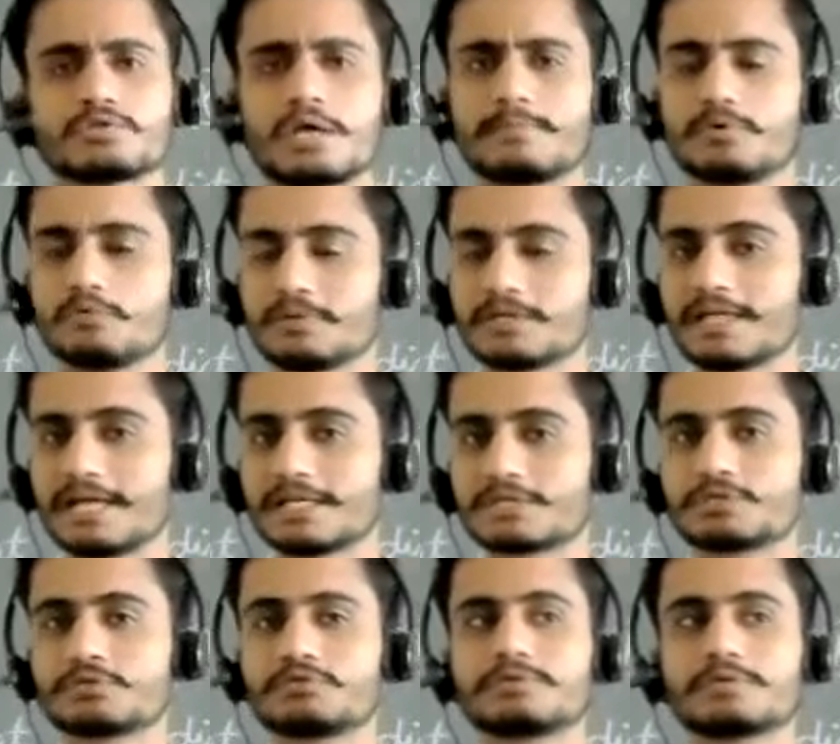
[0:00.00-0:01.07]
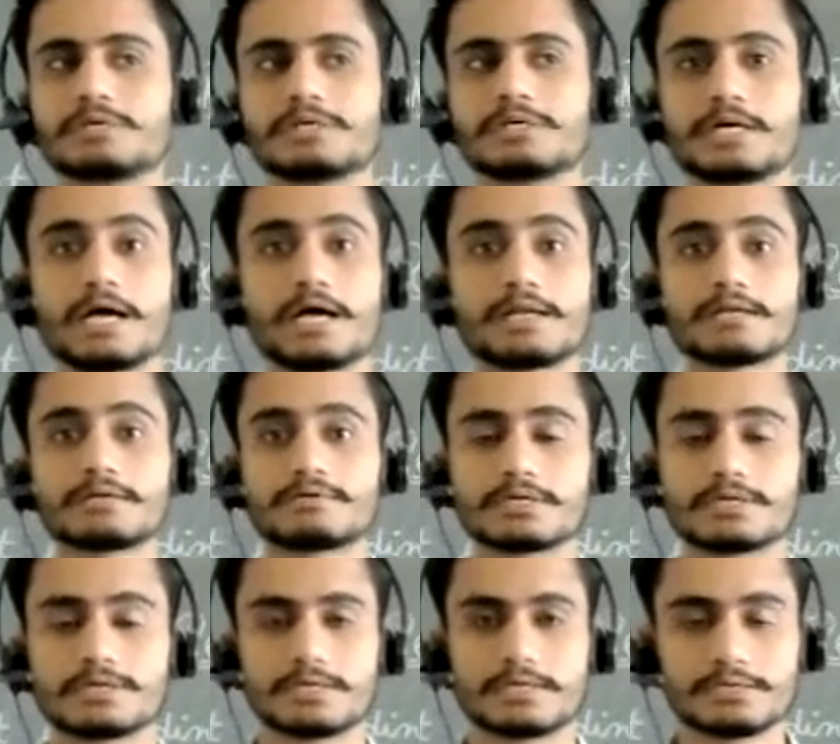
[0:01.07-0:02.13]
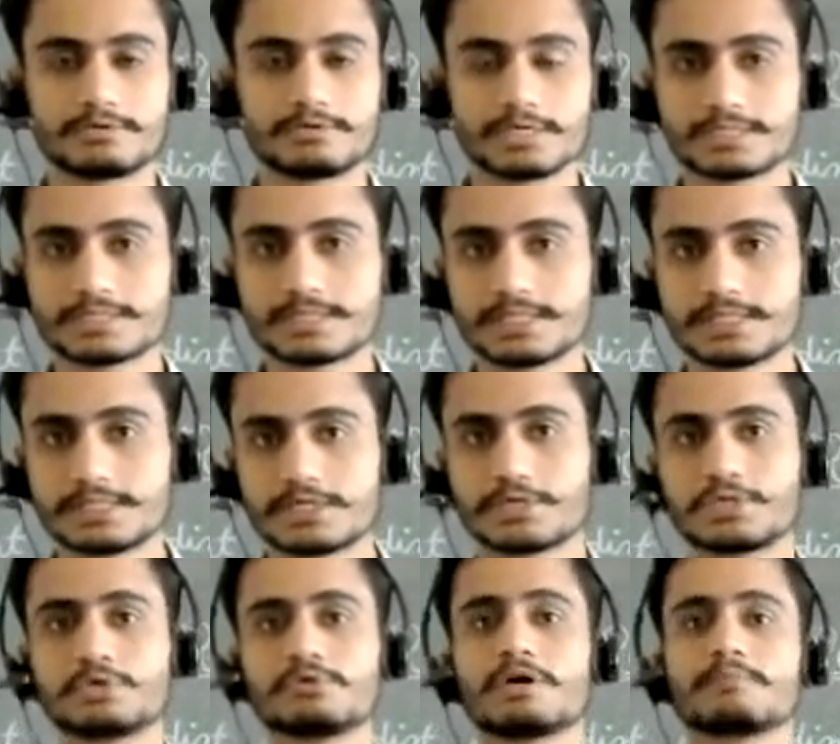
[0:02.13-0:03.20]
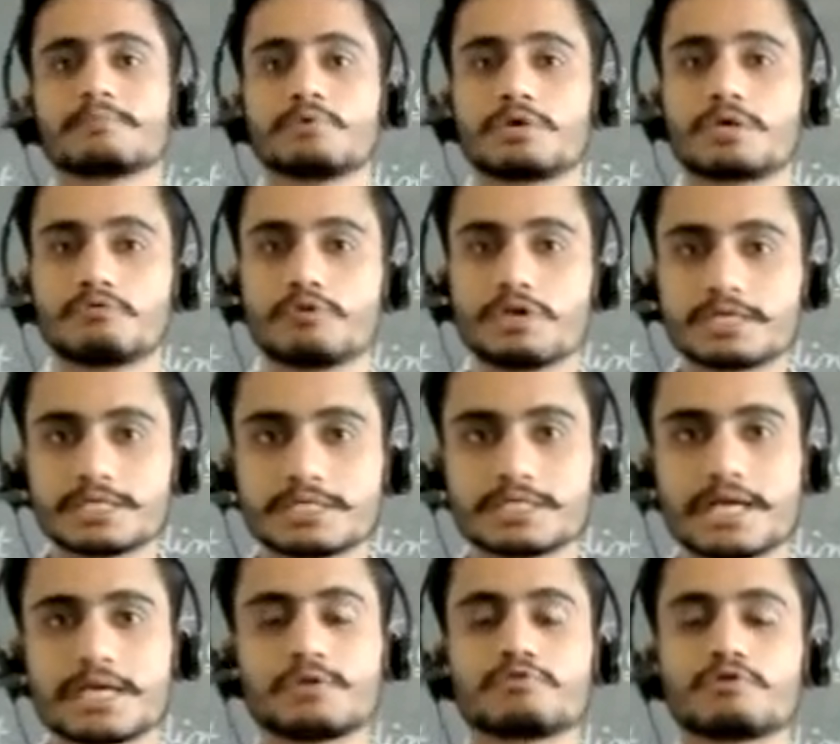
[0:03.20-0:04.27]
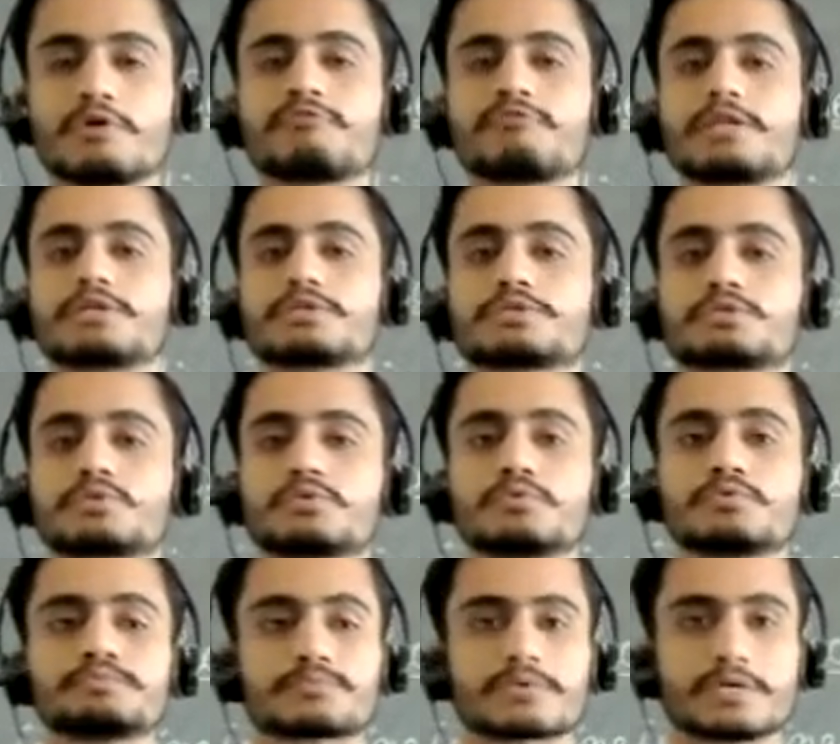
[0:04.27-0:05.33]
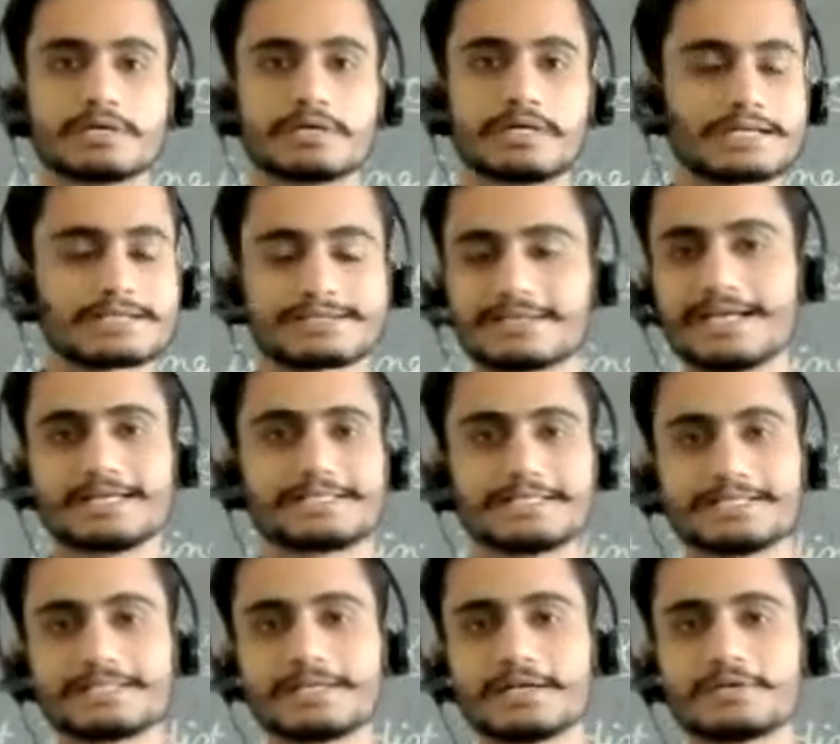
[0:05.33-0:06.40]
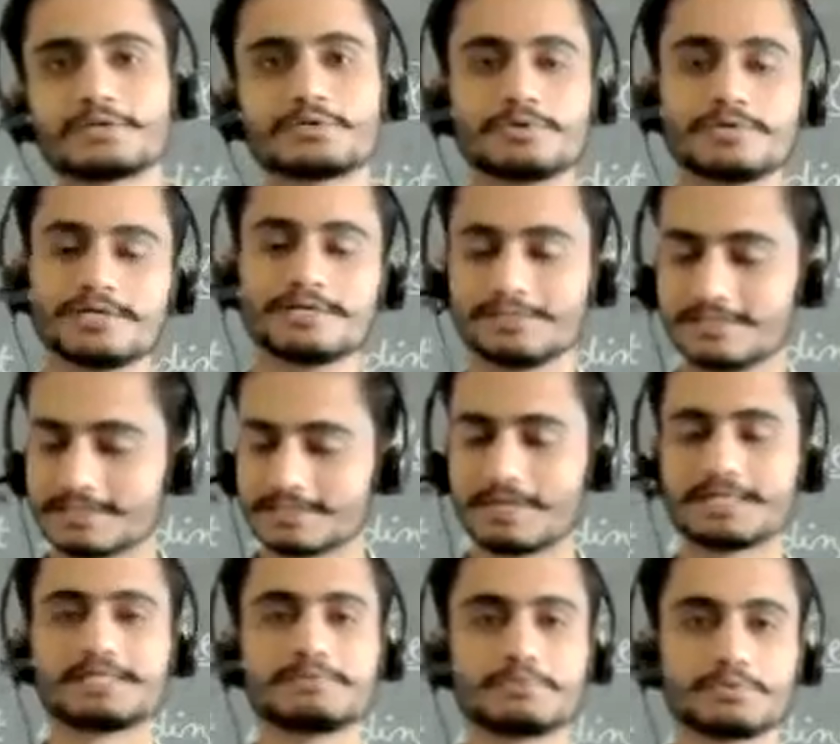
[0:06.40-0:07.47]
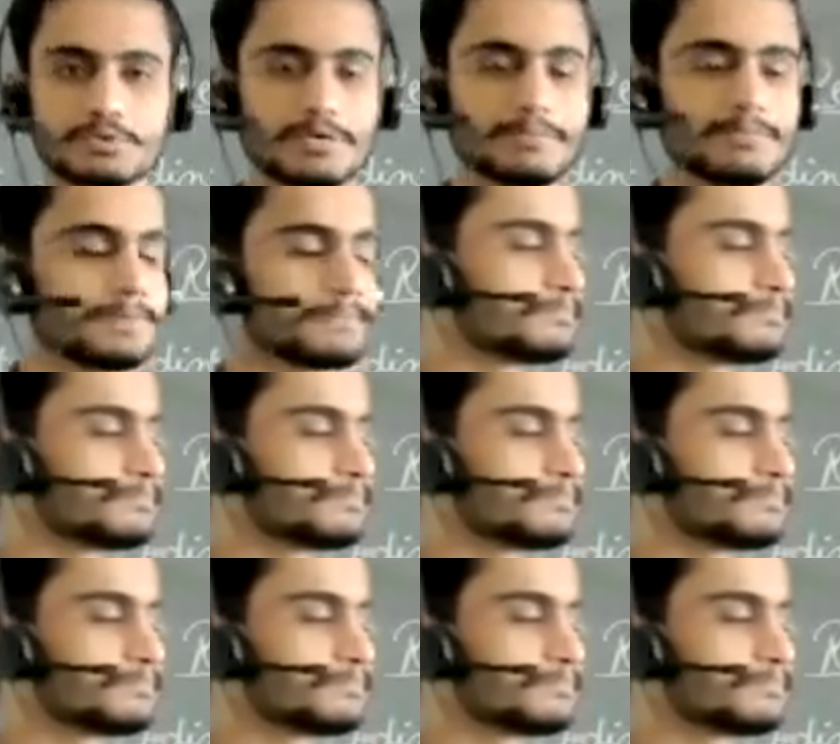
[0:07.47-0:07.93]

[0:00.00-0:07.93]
I'm hoping that you are interested, you are motivated, and you are feeling so excited to learn this Python program.